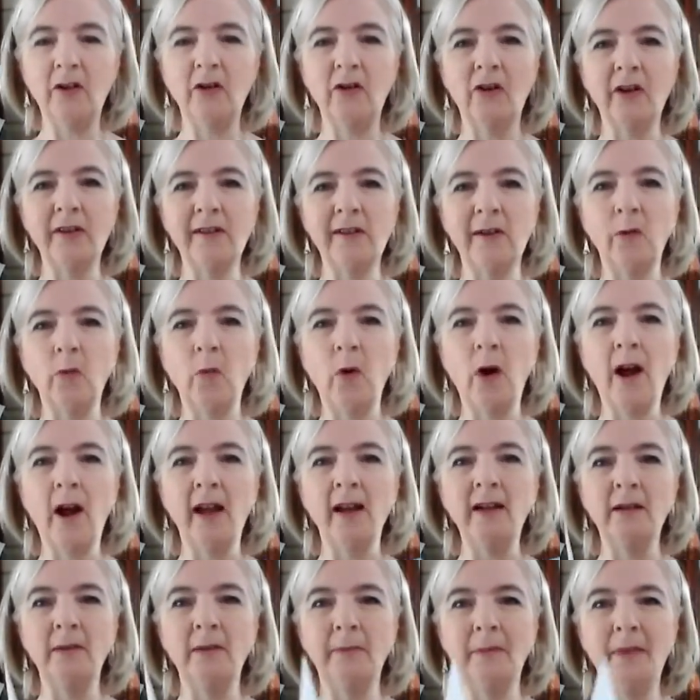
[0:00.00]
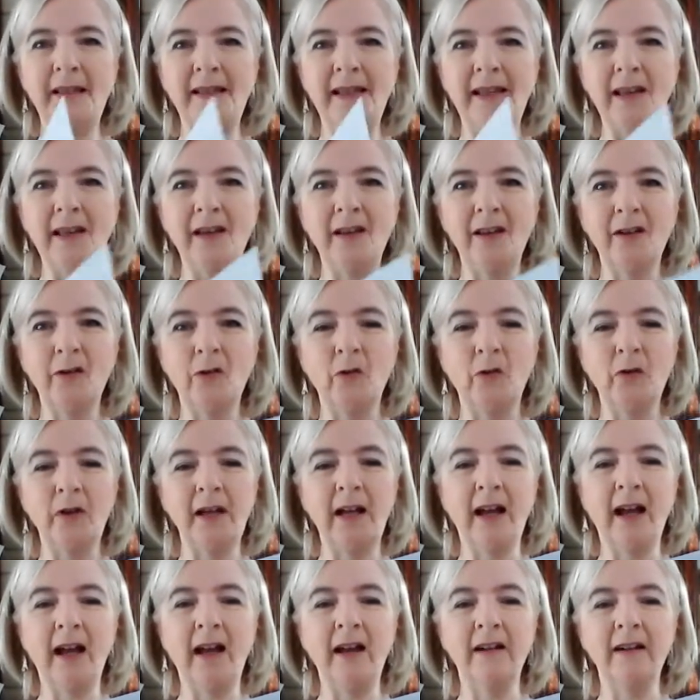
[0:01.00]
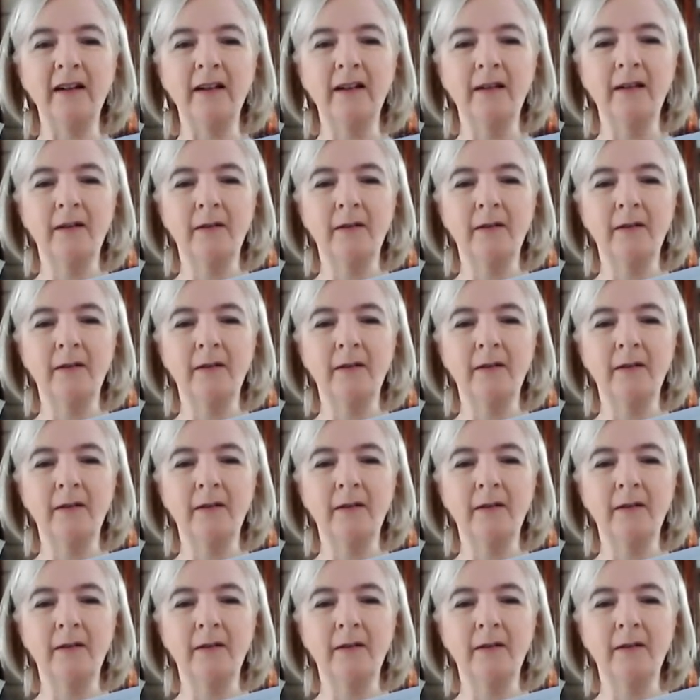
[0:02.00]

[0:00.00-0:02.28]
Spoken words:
across a wide, busy courtyard.